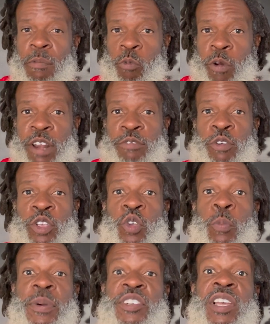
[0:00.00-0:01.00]
ready for you,
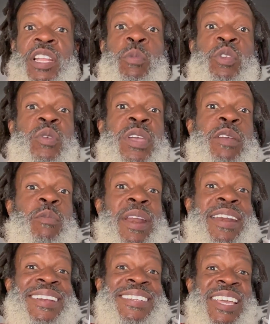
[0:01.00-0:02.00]
particularly when you get ready
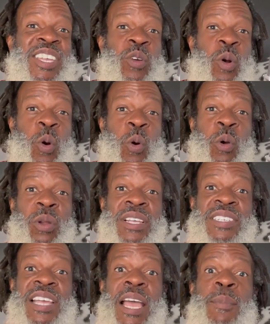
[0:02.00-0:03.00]
to take your oral
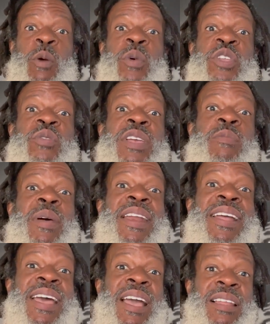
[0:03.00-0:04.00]
exam or when you get ready to
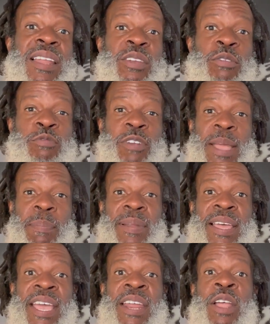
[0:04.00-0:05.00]
calculate your flight
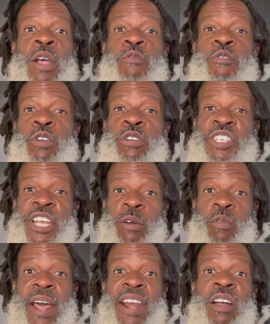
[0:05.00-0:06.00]
plan for your check
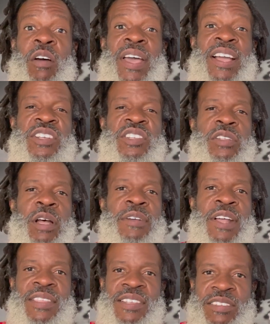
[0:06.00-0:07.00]
ride and all that good stuff.
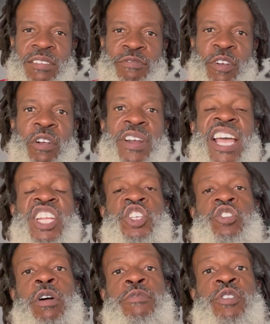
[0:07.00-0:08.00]
This is a very nice
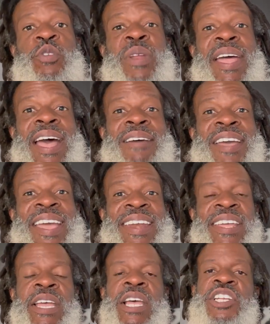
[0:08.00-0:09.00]
chart for you to have
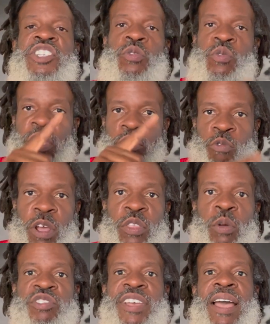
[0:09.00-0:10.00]
handy so you can run
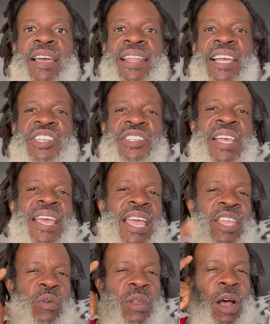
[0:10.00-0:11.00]
those calculations.
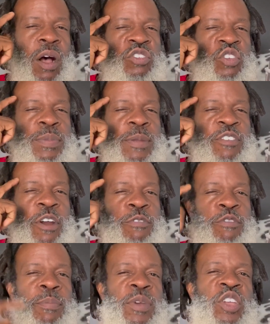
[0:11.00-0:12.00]
And you can also be very
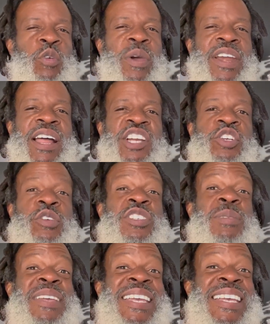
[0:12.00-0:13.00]
familiar with, and I'll show you
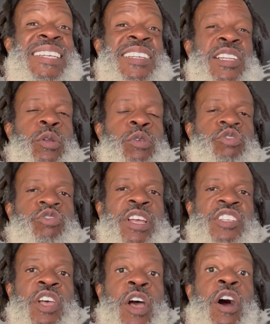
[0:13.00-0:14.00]
some easy little
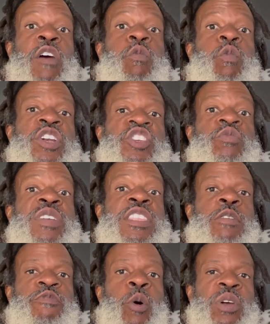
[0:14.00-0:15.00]
tricks of what you need
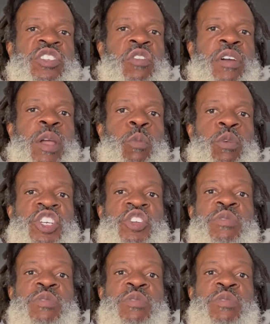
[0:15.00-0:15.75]
to focus on and what you